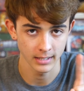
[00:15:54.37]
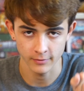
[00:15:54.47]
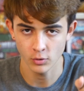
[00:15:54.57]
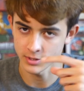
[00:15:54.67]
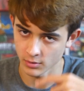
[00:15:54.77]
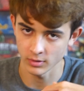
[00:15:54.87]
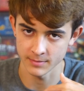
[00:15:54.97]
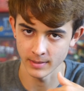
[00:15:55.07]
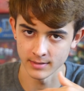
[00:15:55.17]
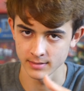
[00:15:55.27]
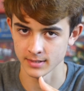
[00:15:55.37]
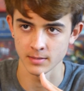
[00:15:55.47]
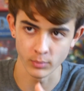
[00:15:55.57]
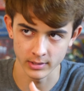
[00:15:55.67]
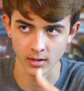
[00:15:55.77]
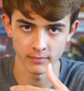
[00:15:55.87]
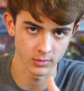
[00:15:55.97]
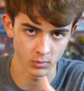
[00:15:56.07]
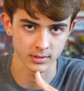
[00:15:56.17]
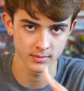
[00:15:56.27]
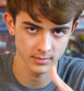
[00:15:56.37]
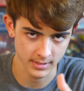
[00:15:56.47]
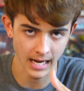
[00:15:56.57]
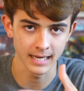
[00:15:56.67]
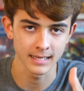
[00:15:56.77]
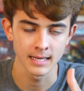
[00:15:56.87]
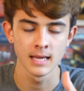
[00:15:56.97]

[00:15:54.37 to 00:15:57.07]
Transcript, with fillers: And of course, you can only spend the Destiny point of your side.